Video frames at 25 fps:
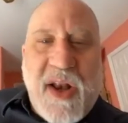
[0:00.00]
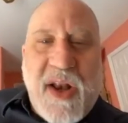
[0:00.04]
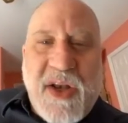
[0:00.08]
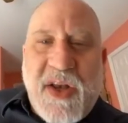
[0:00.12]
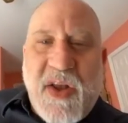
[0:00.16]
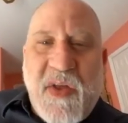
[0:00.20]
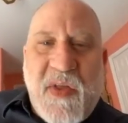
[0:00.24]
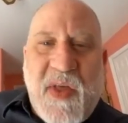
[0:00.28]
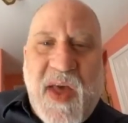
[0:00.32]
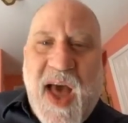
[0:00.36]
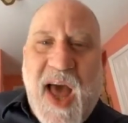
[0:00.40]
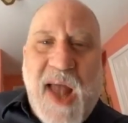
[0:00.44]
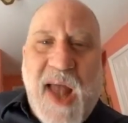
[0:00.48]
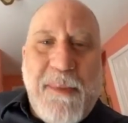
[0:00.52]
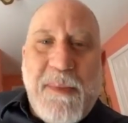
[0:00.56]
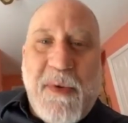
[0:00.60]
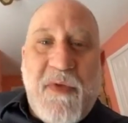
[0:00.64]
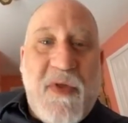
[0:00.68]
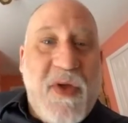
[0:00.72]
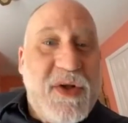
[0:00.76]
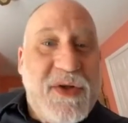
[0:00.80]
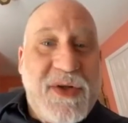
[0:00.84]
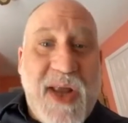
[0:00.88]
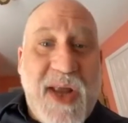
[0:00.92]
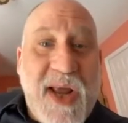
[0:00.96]
into that, but
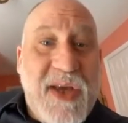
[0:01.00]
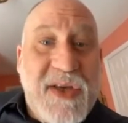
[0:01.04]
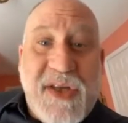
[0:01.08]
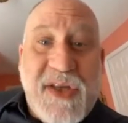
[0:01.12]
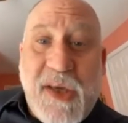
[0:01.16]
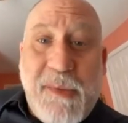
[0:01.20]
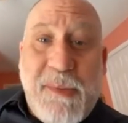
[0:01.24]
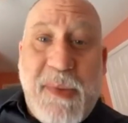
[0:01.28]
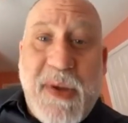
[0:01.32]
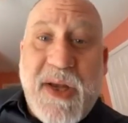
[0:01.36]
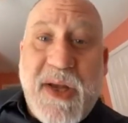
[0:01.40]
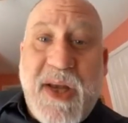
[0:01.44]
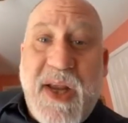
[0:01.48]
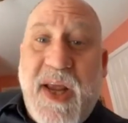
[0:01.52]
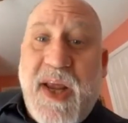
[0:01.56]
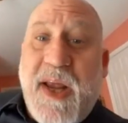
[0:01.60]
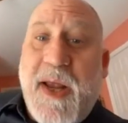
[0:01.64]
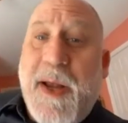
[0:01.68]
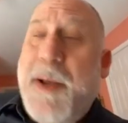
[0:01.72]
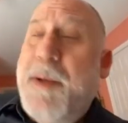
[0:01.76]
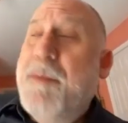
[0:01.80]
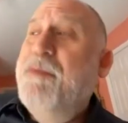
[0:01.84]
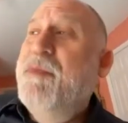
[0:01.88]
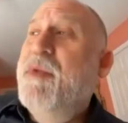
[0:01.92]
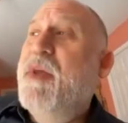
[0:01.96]
they'll take
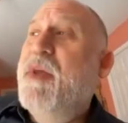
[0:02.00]
CBD.